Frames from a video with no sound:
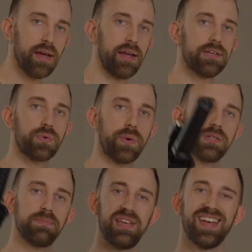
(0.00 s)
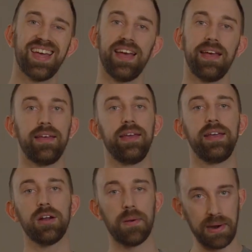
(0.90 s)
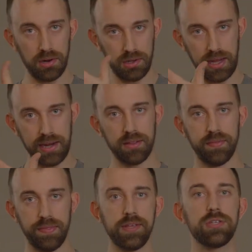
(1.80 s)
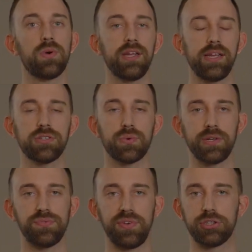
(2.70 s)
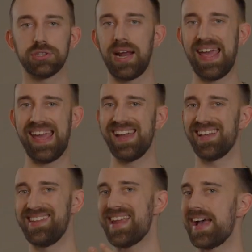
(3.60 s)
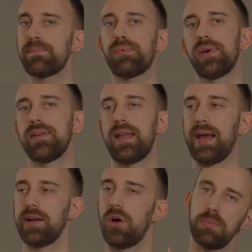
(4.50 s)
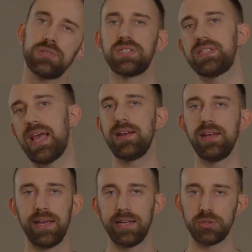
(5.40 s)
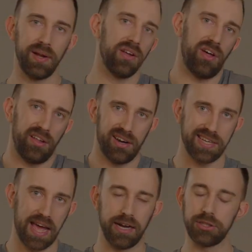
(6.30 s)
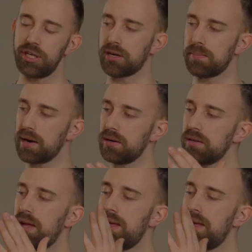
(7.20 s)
is going to be inner barrel length. This one is going to feature a 9.9, almost a 10-inch, we can call it a 10-inch inner barrel.